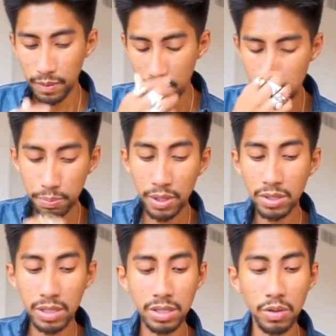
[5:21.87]
This
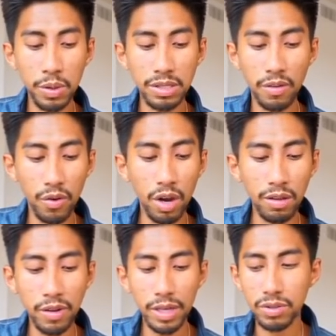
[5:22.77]
person is in quest of
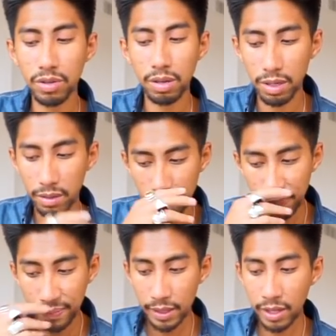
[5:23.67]
conflict and drama.
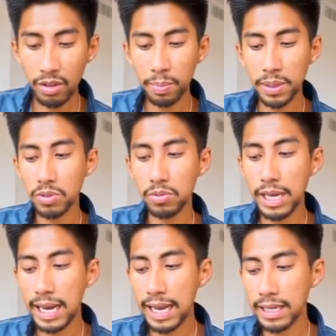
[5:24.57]
The other person
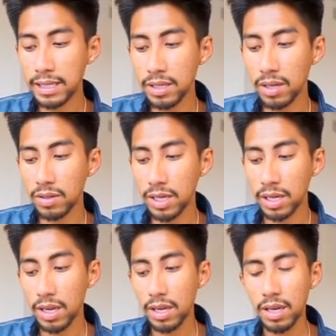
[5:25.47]
realized, you know, it's like,
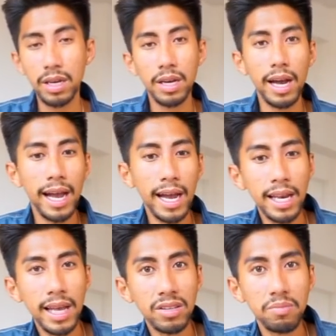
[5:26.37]
I
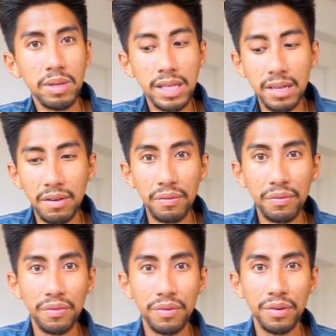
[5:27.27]
like to be loved.
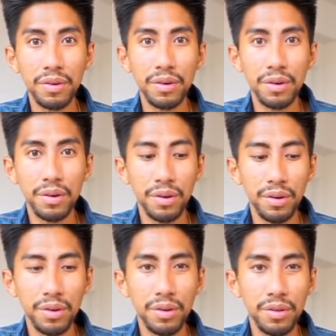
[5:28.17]

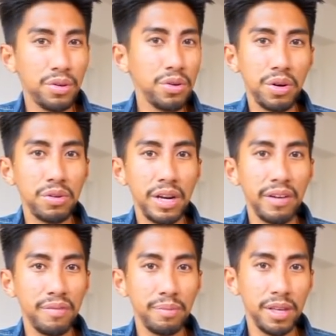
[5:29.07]
You don't
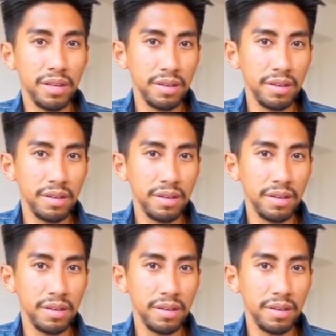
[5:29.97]
love me.